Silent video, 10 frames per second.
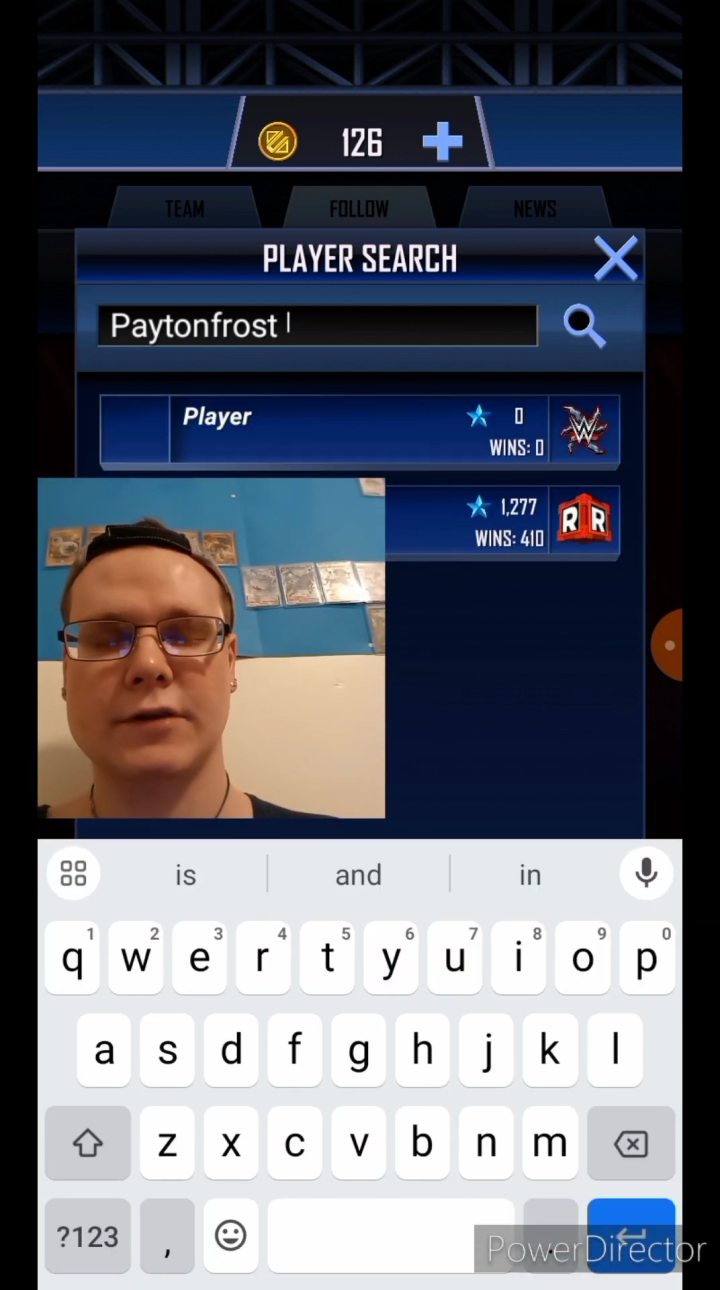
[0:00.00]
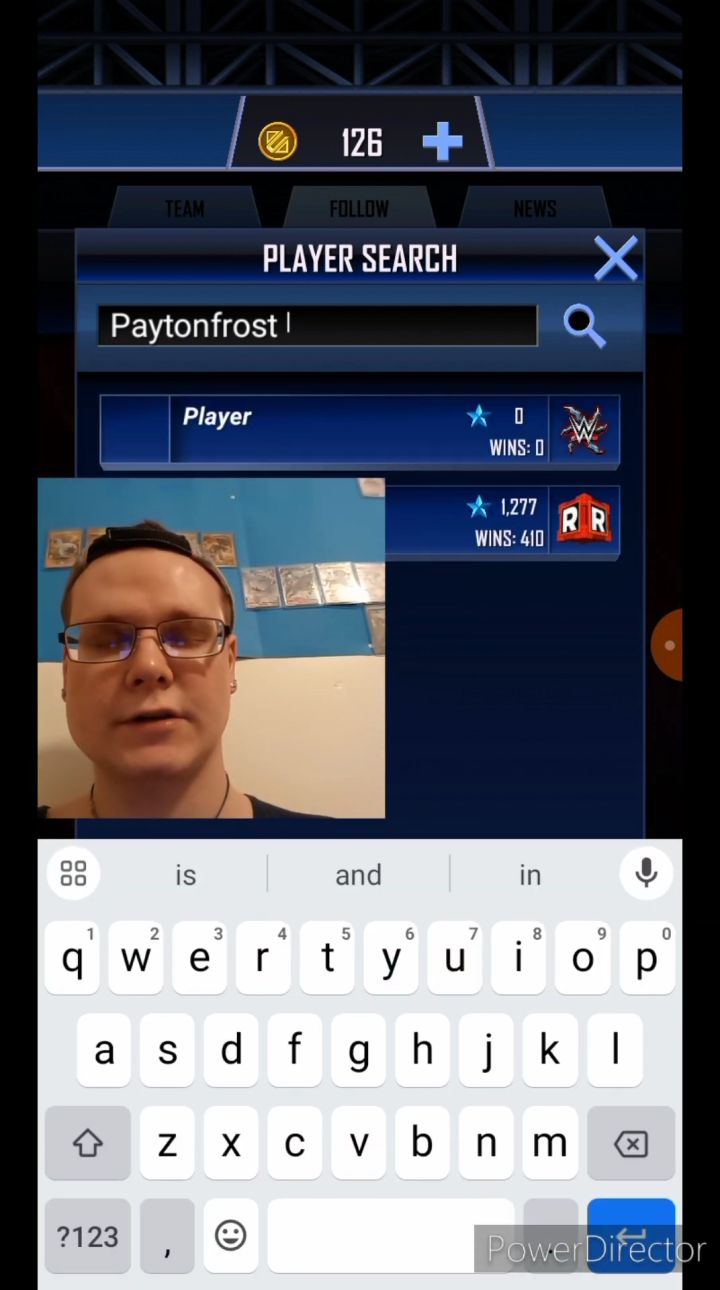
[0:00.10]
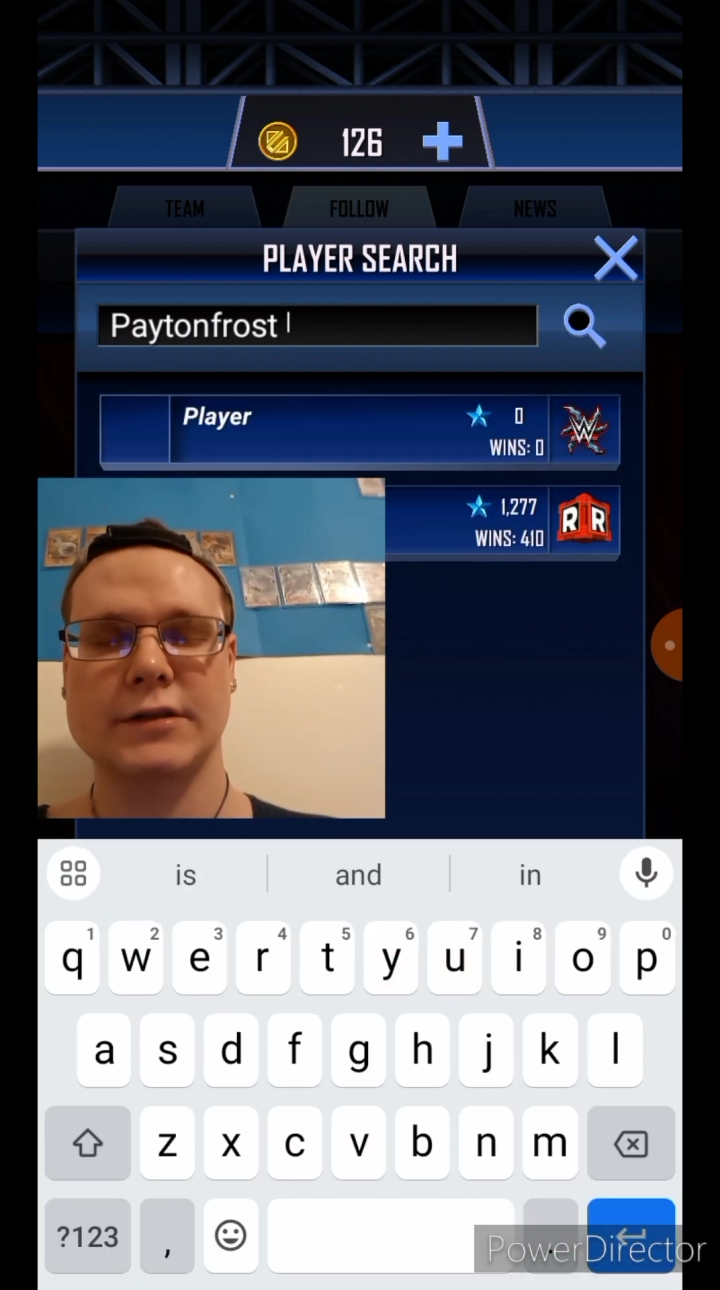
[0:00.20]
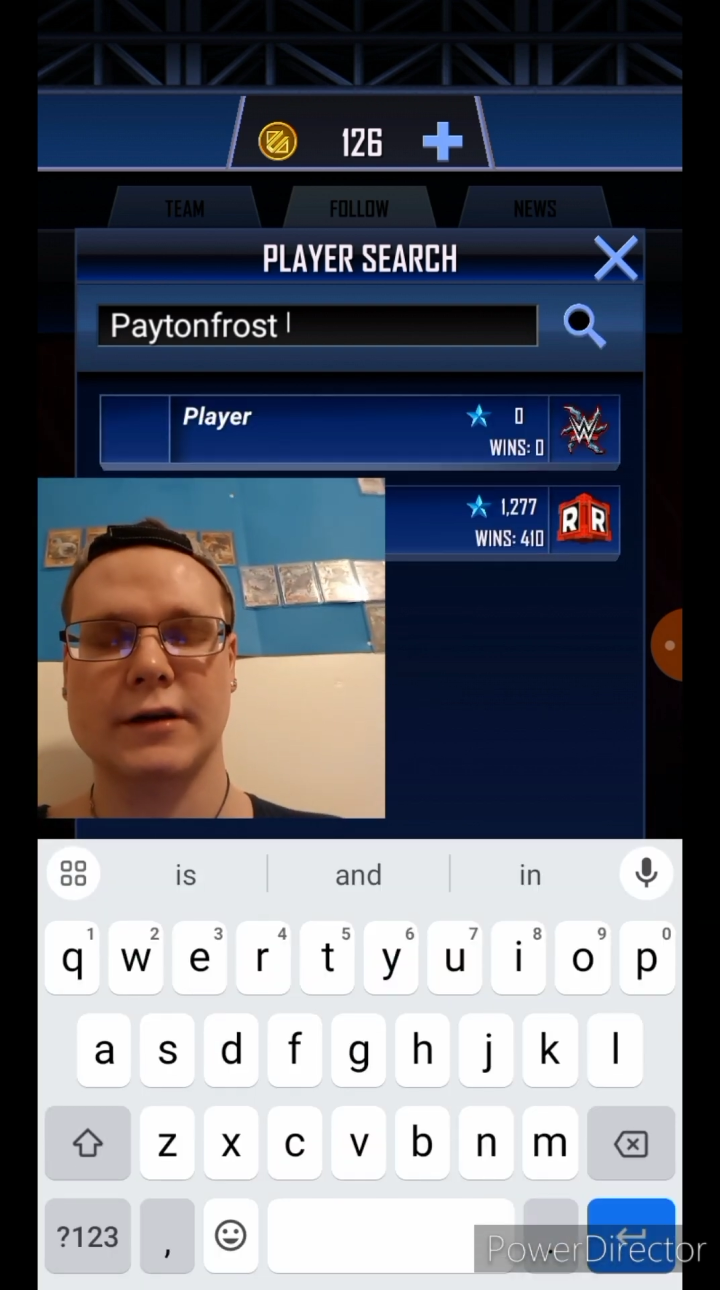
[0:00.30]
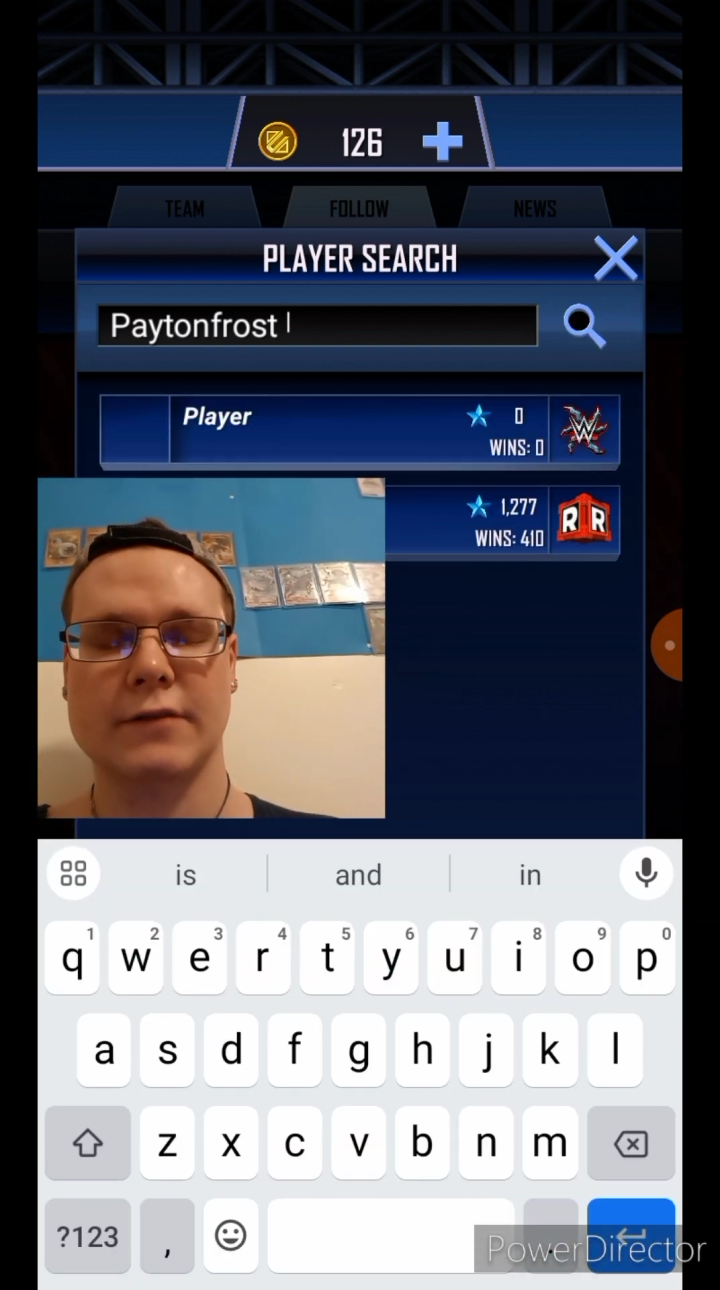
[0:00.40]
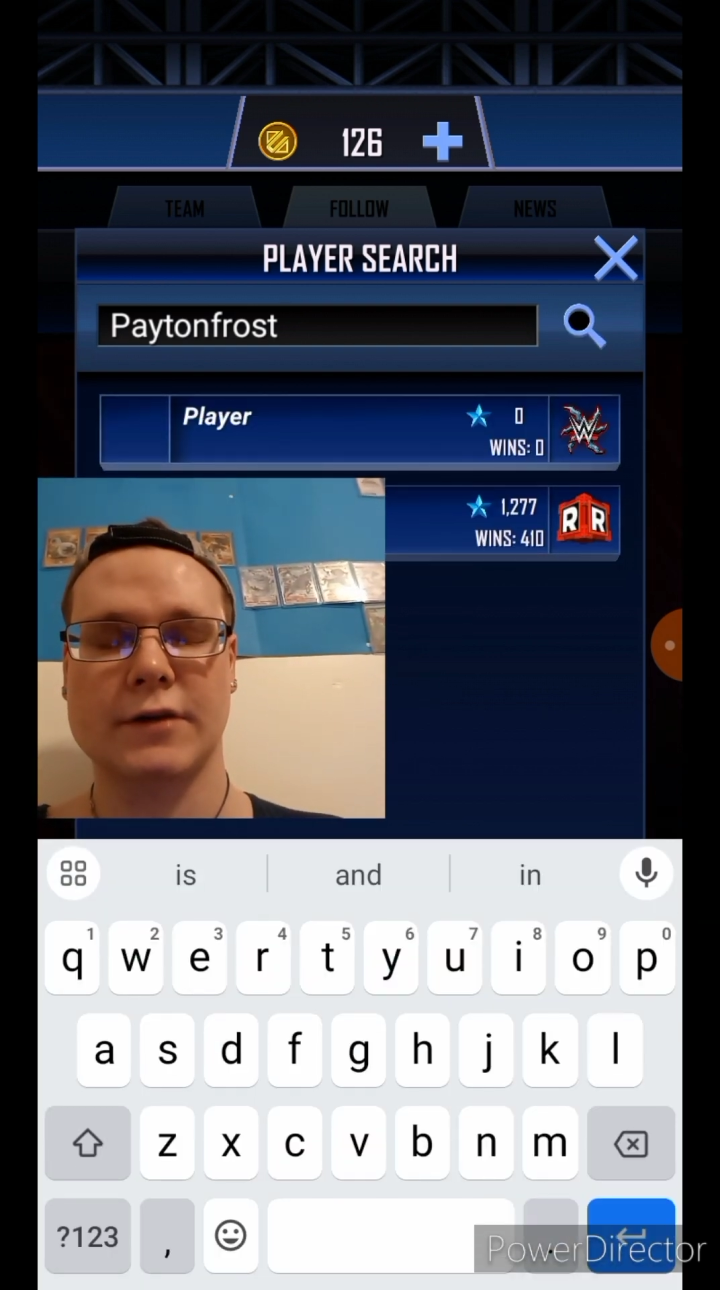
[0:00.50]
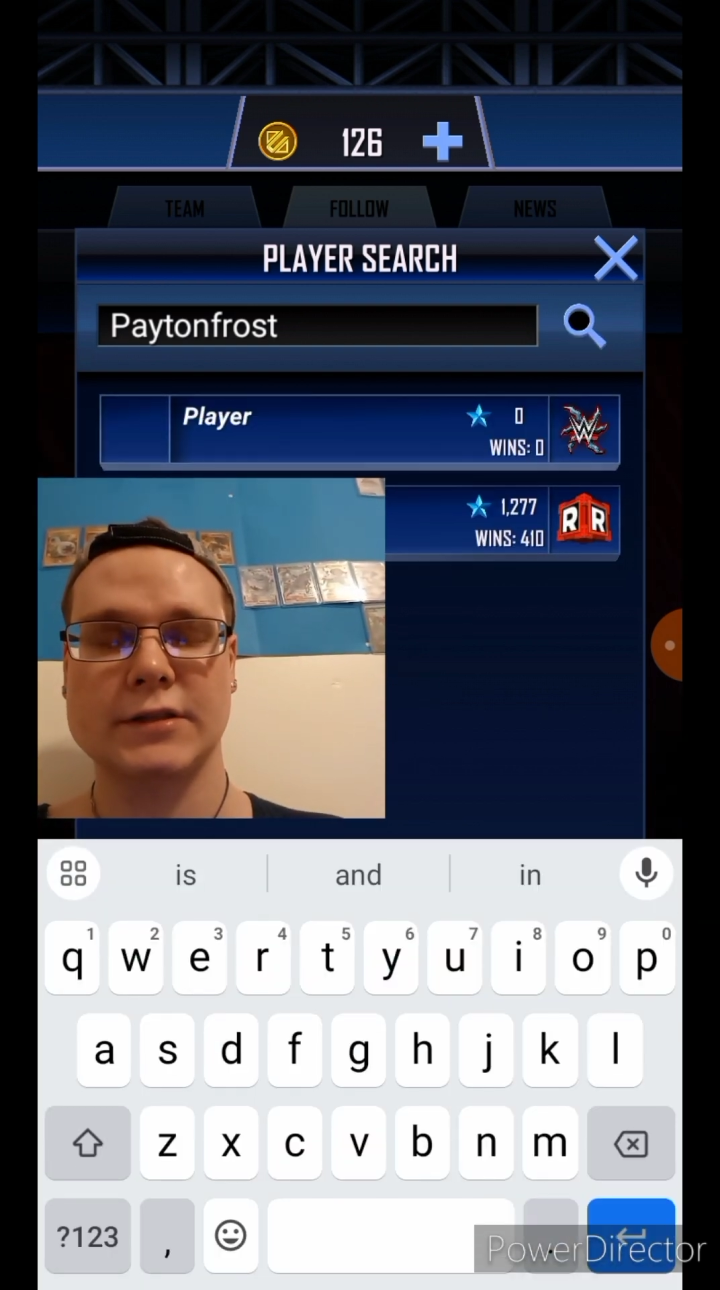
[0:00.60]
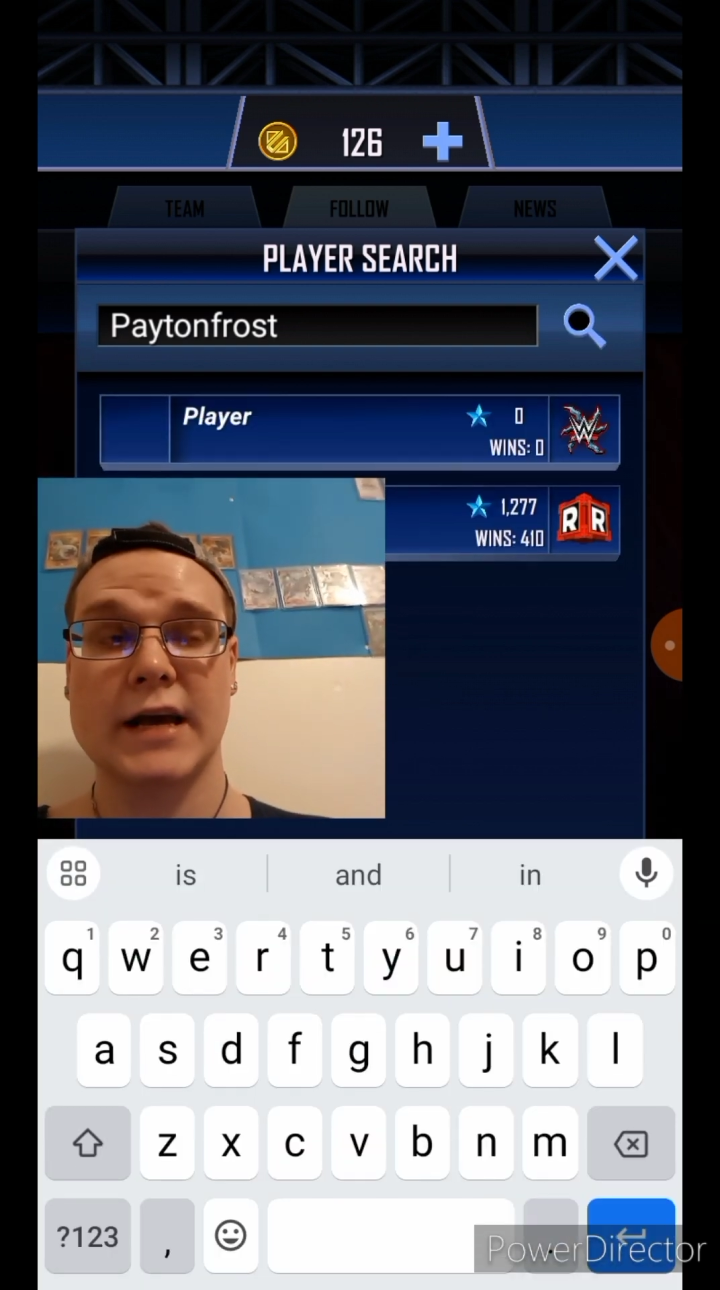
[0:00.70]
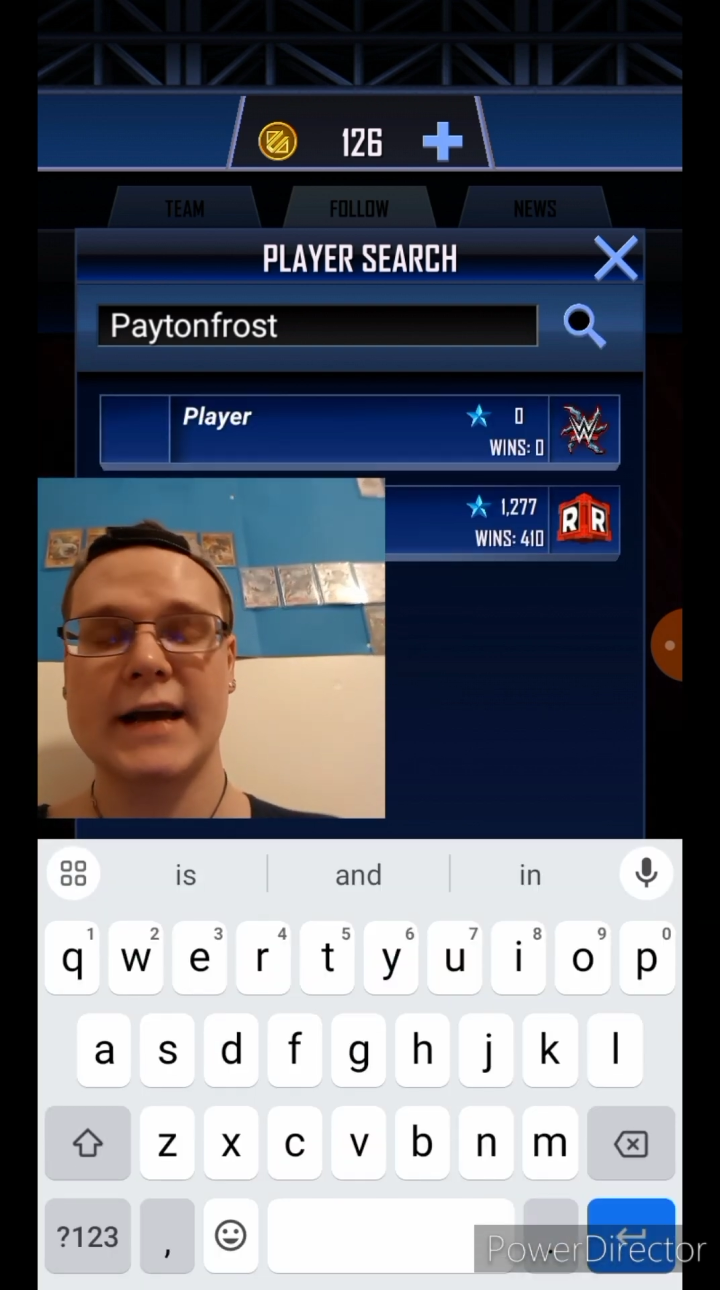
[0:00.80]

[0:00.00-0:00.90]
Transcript: there's if there's